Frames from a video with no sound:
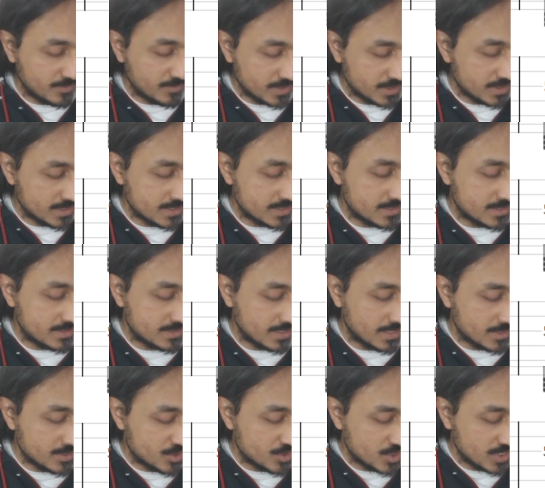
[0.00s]

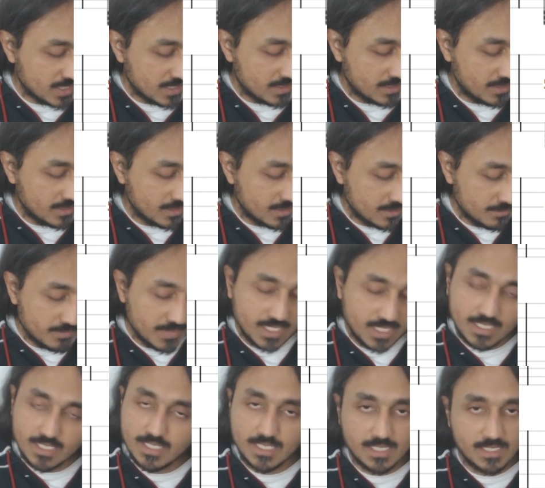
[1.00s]
Sasya
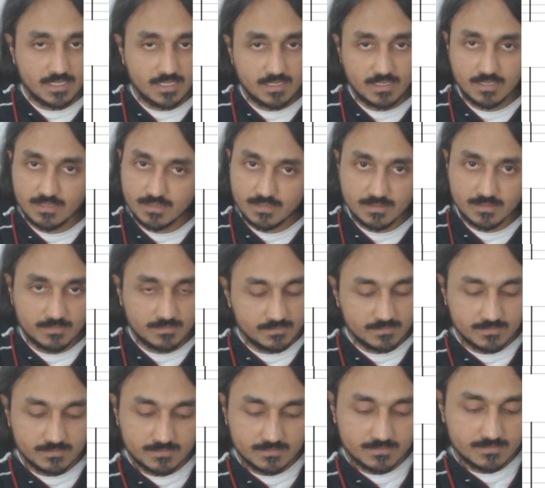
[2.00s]

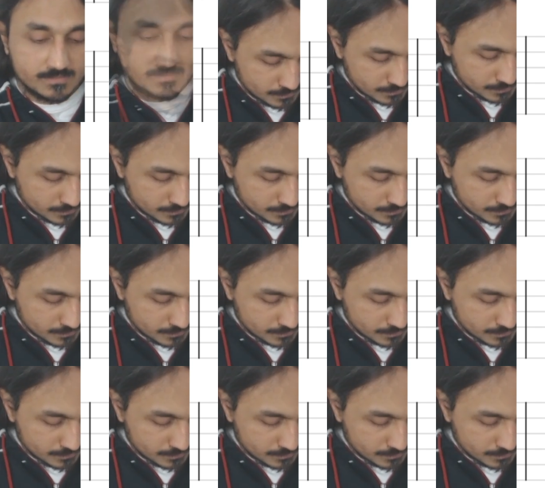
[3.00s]
Shamalam.